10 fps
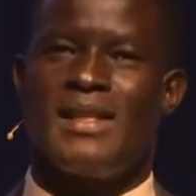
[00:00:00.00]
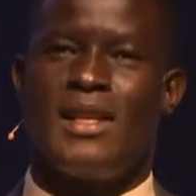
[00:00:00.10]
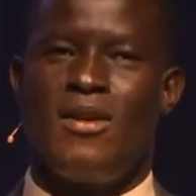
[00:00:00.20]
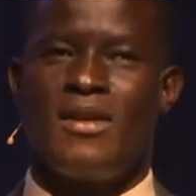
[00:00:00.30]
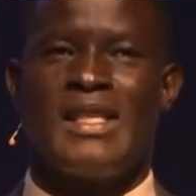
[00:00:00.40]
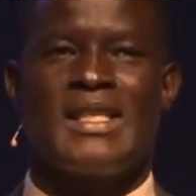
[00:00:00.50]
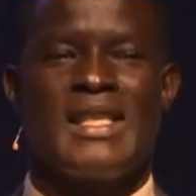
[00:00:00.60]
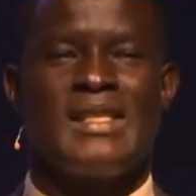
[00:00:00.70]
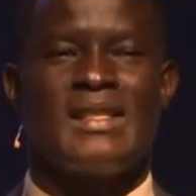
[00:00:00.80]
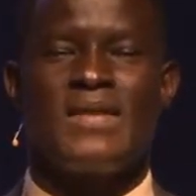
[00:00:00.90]
long
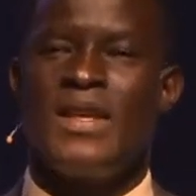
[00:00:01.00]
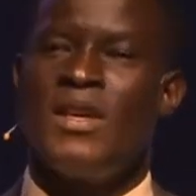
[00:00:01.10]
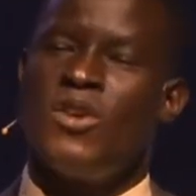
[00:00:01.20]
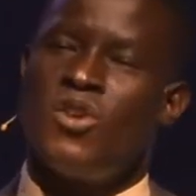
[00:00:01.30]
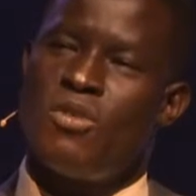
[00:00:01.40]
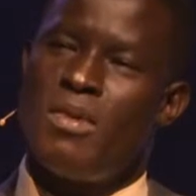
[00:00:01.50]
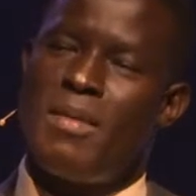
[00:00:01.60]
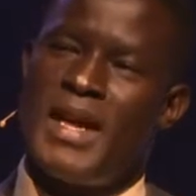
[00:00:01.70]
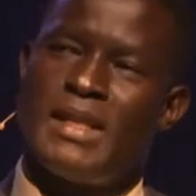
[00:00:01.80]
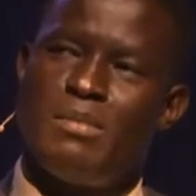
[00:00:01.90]
distance, to
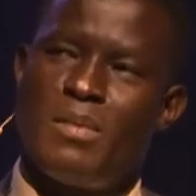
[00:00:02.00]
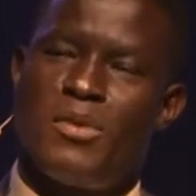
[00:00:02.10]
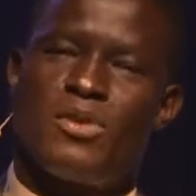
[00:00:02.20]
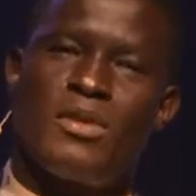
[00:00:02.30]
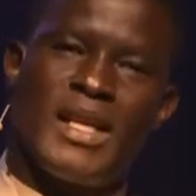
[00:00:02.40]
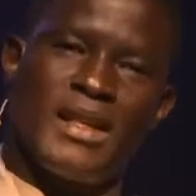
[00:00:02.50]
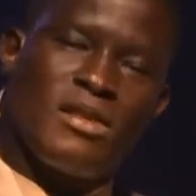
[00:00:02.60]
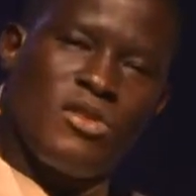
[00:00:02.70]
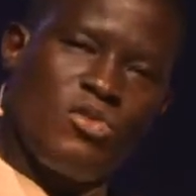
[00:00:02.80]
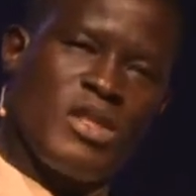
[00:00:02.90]
mobilize people to get
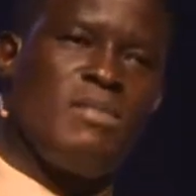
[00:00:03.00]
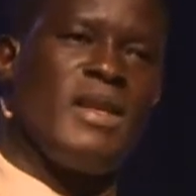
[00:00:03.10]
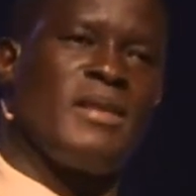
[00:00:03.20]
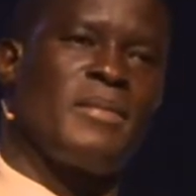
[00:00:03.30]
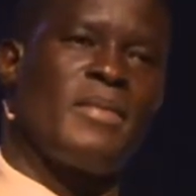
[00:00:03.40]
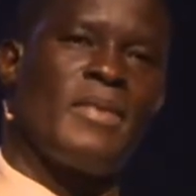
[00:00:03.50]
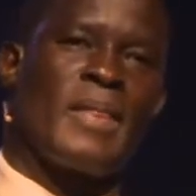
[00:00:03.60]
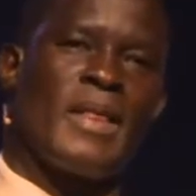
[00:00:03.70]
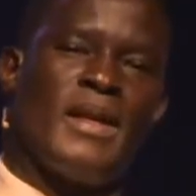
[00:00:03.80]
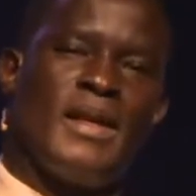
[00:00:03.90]
treatment.
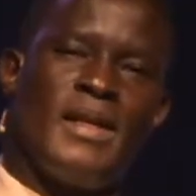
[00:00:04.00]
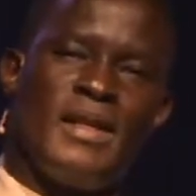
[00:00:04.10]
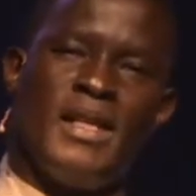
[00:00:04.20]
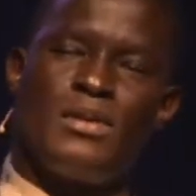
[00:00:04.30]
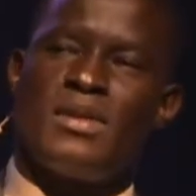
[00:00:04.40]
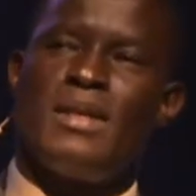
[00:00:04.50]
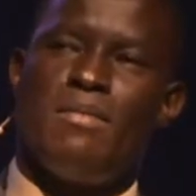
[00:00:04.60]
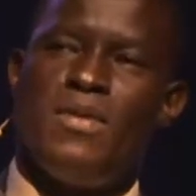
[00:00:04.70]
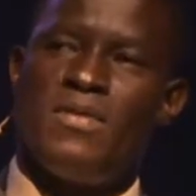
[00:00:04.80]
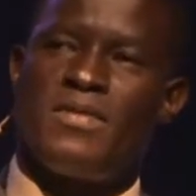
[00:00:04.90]
This was the
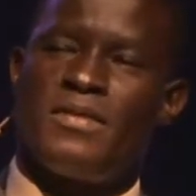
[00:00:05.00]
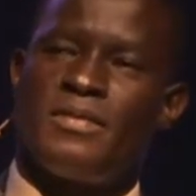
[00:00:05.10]
move